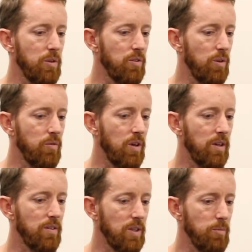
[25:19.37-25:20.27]
but so far
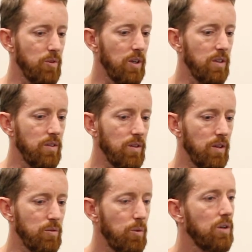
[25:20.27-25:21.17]
it seems like it's
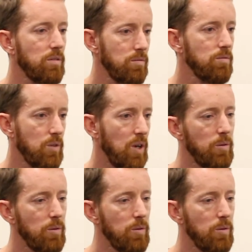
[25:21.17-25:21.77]
going to work quite